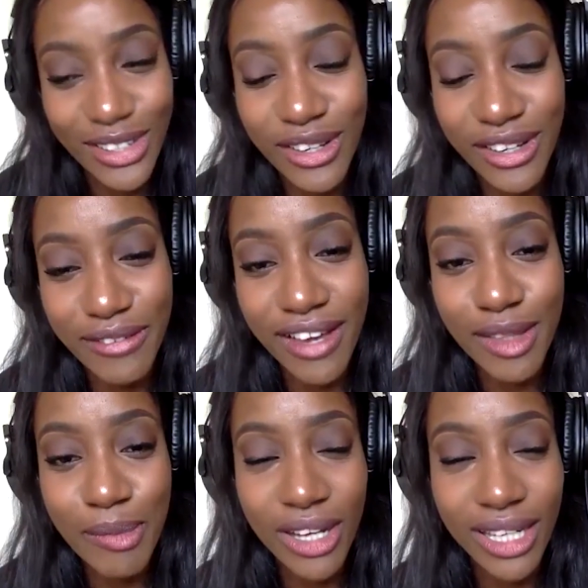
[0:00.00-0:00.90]
you can find
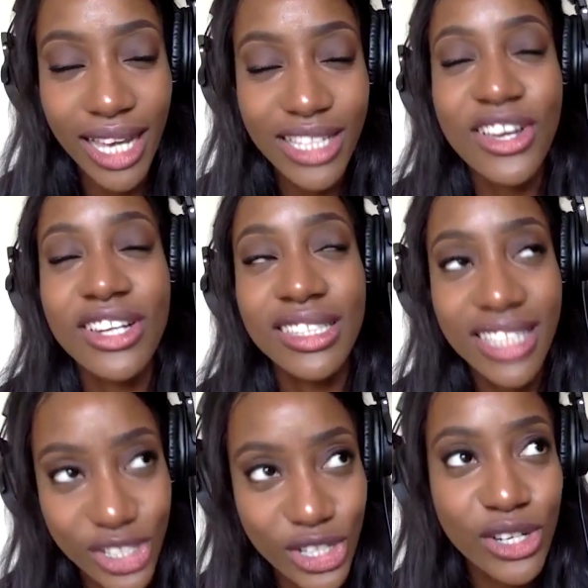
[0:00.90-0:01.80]
the podcast on
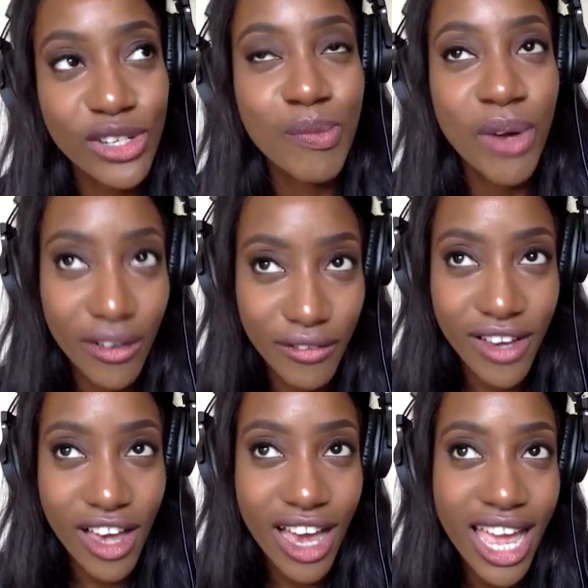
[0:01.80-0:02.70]
Stitcher,
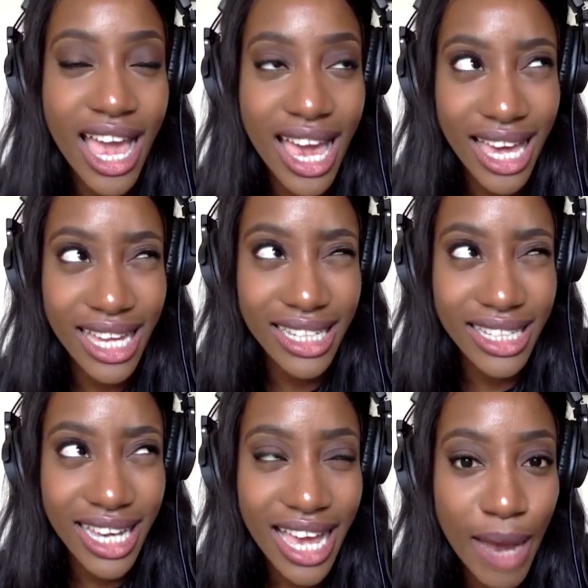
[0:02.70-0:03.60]
Spotify,
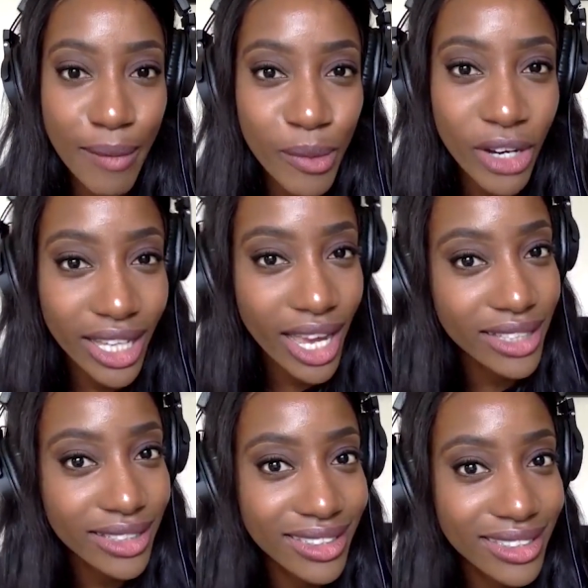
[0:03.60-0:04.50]
and Apple
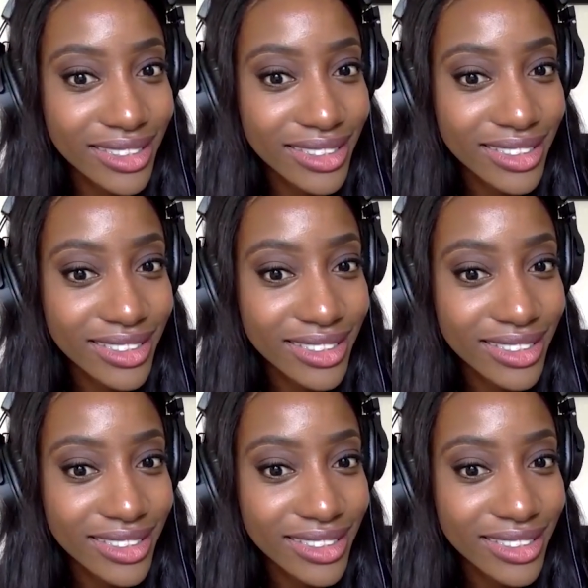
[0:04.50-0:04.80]
Podcasts.